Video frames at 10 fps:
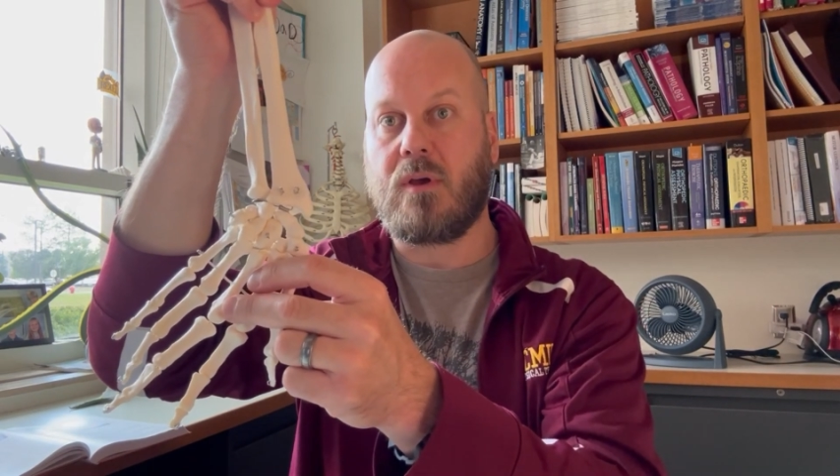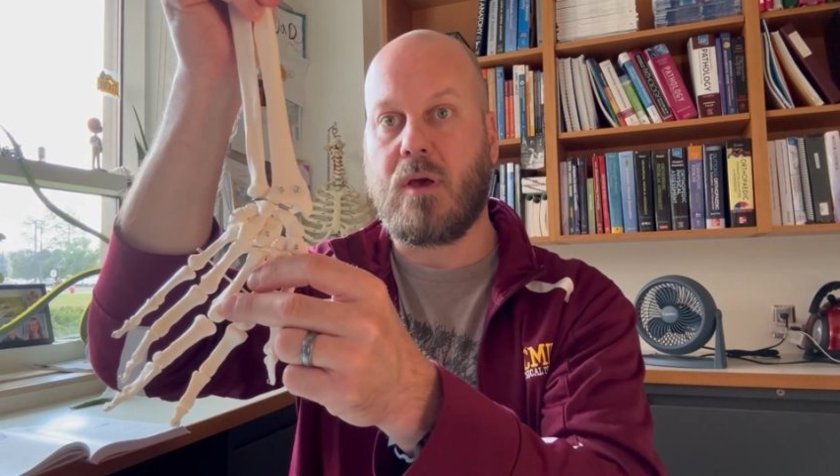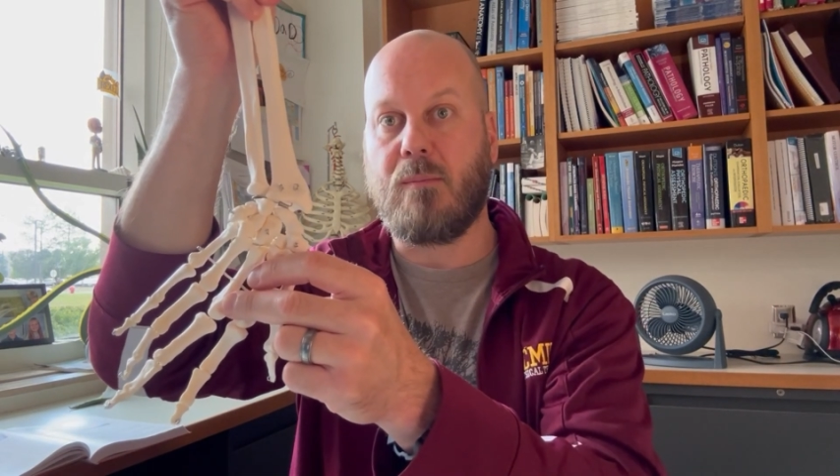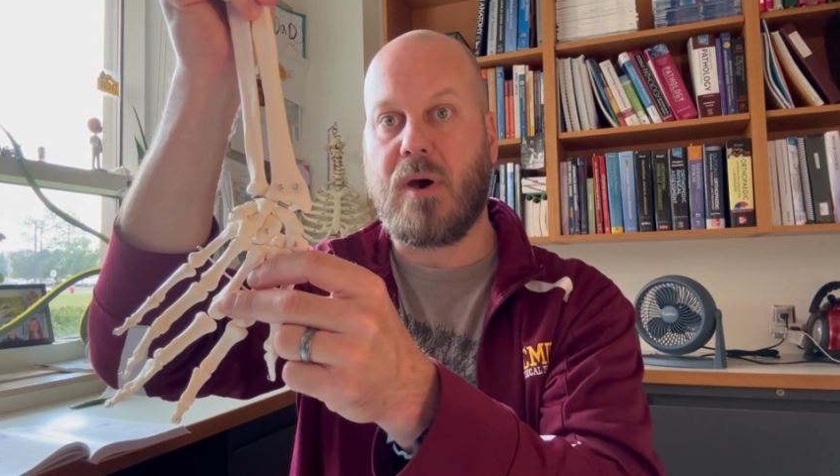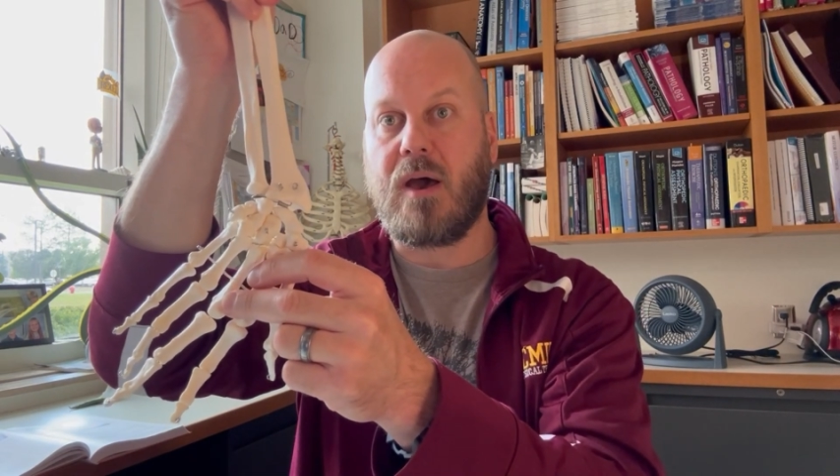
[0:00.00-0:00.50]

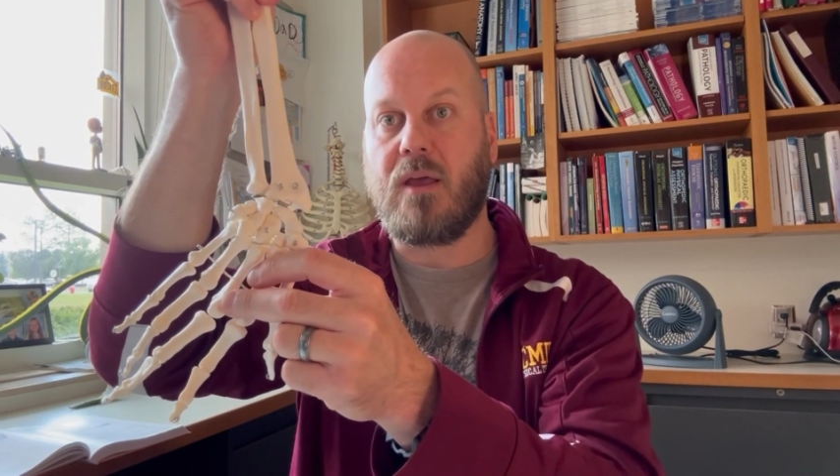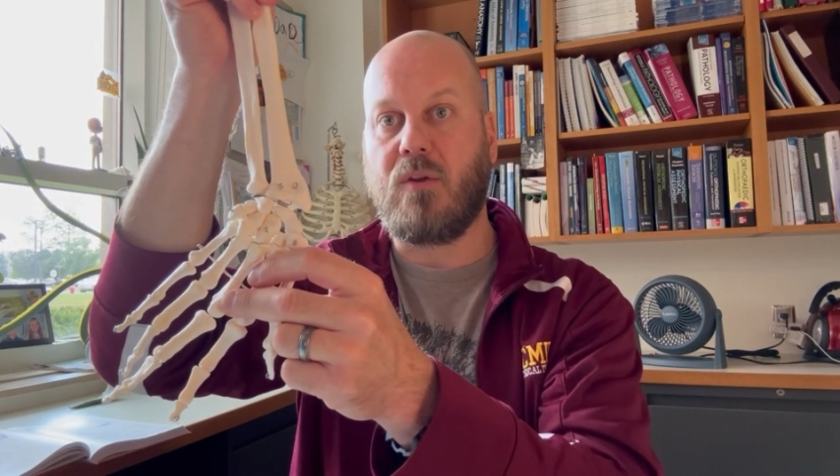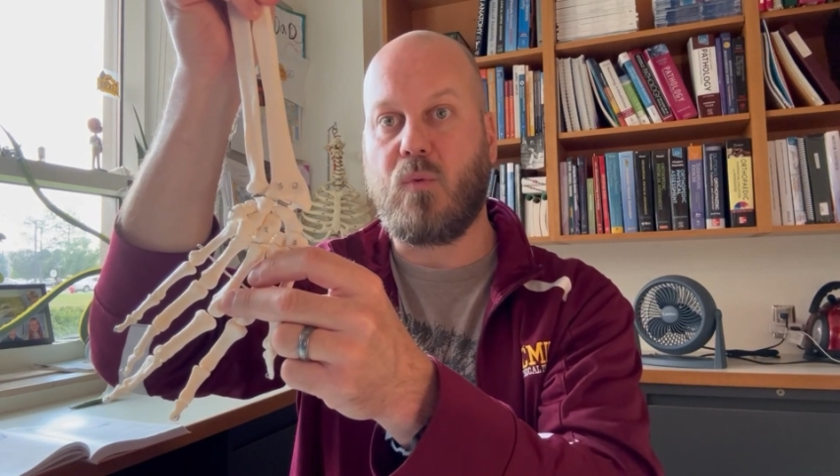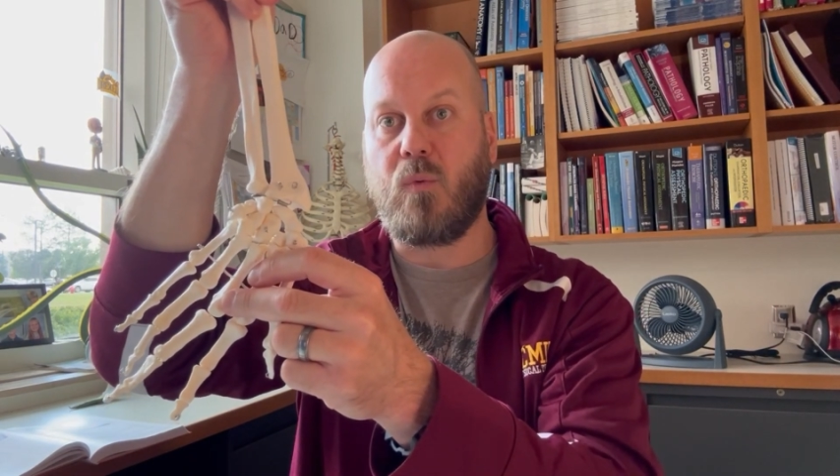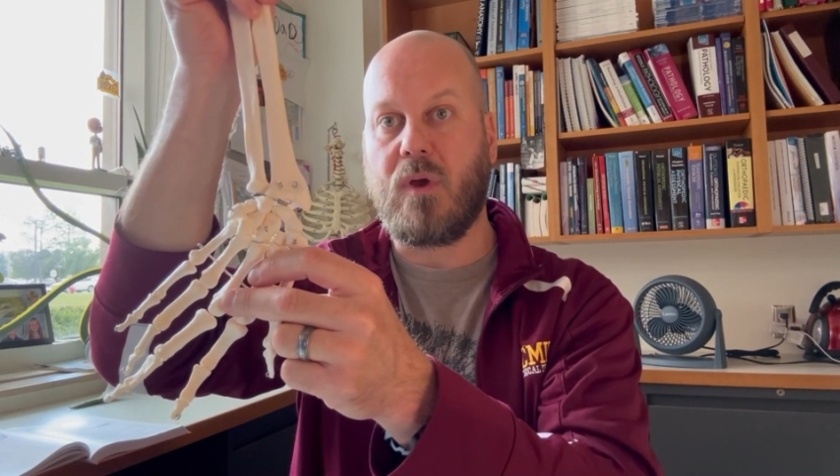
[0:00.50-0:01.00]

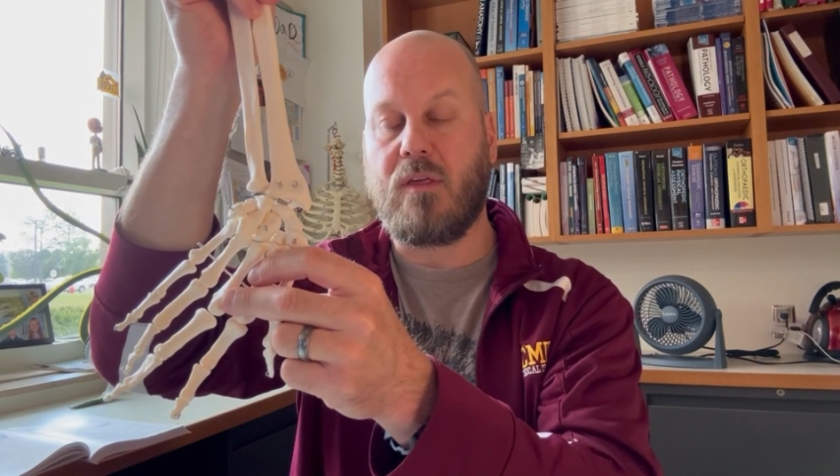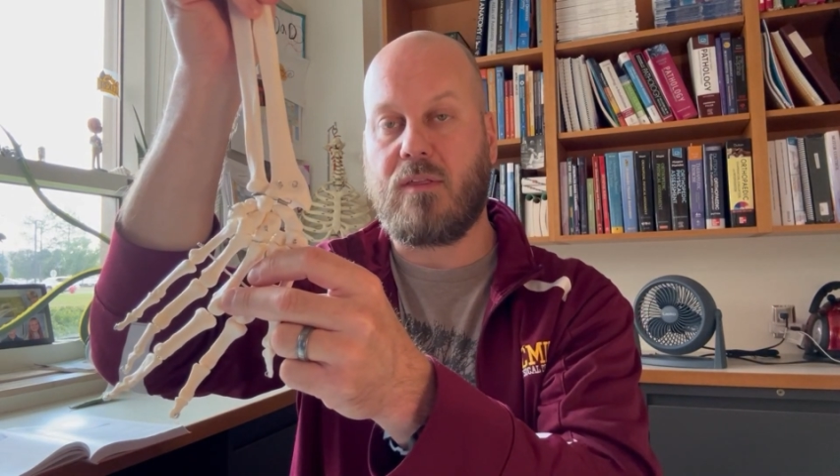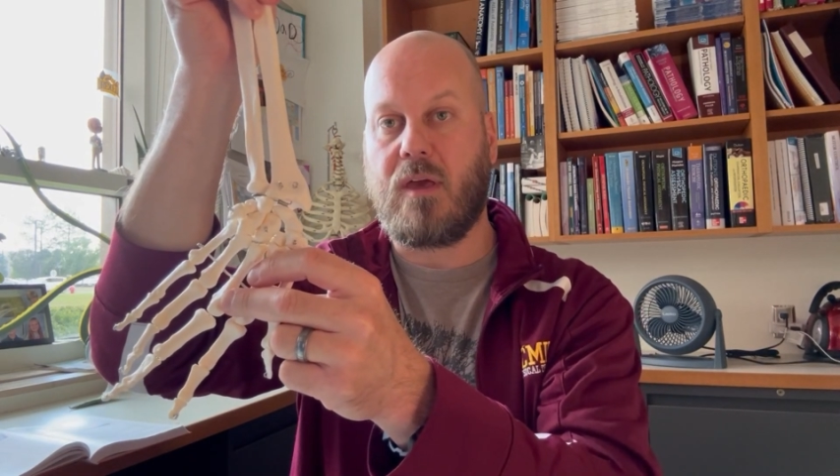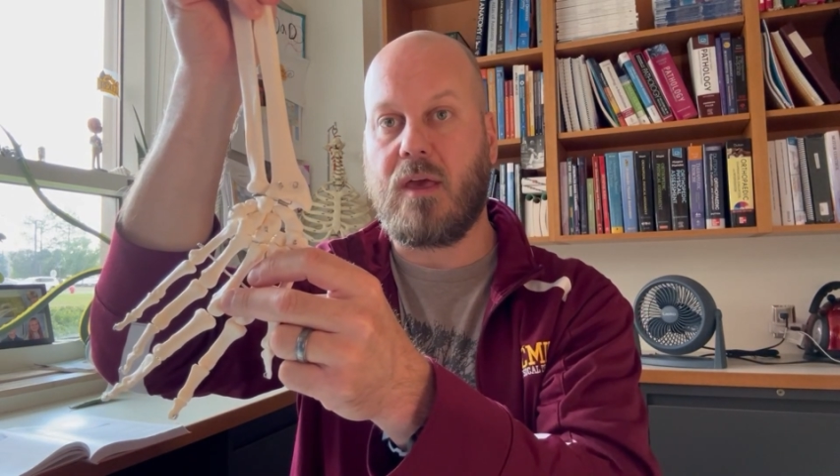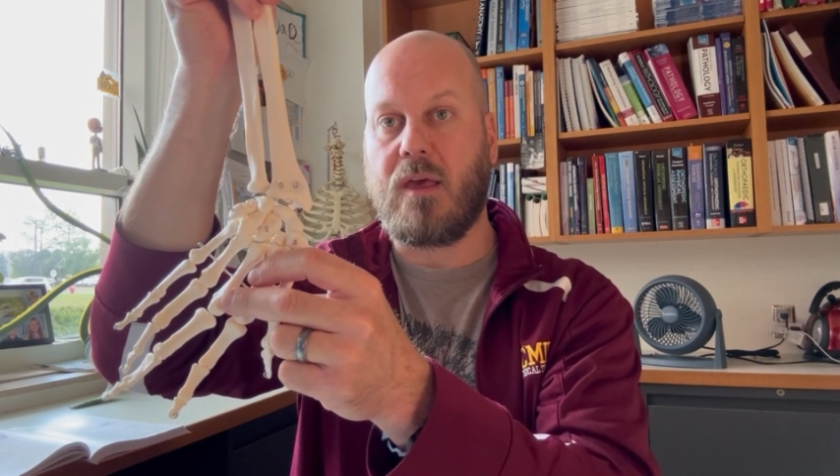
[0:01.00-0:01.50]
combined
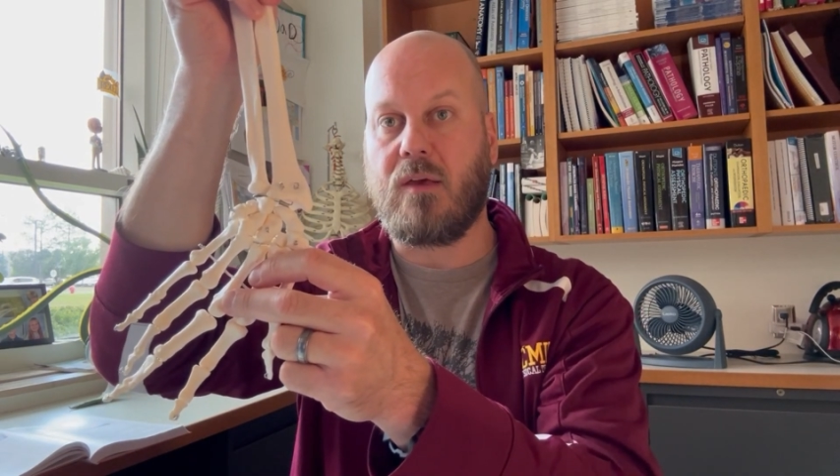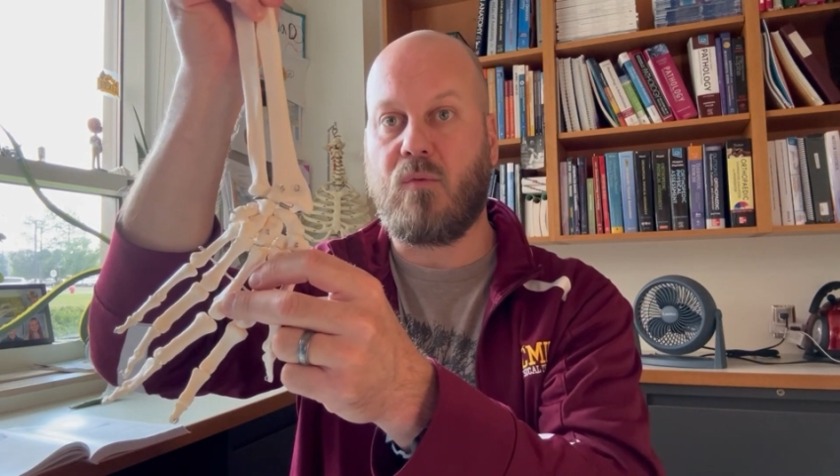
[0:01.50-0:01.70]
with a